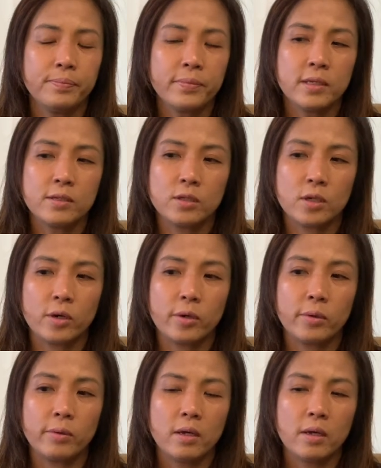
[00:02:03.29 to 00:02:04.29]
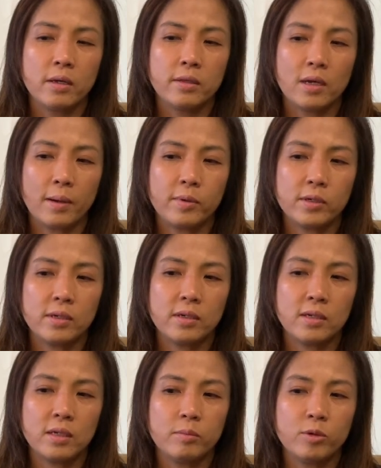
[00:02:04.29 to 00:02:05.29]
So the opportunity
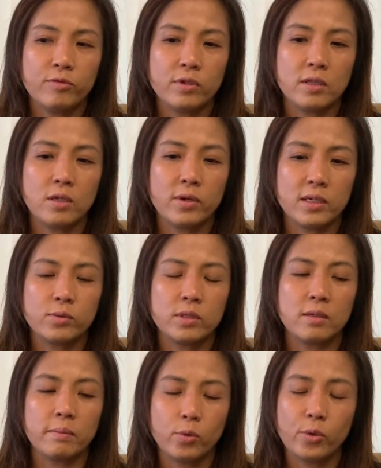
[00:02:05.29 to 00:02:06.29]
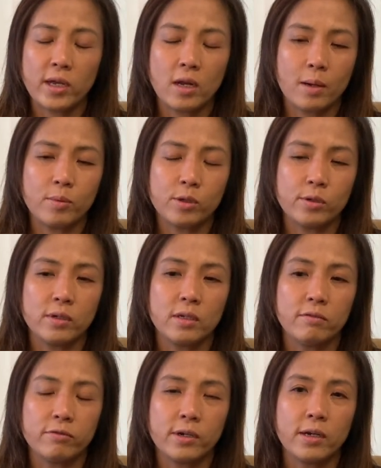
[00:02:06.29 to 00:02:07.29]
to move to the US was a great opportunity
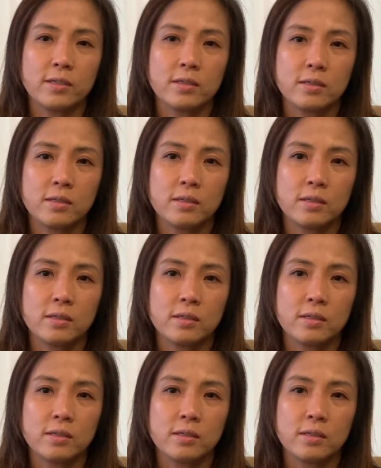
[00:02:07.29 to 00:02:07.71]
for us.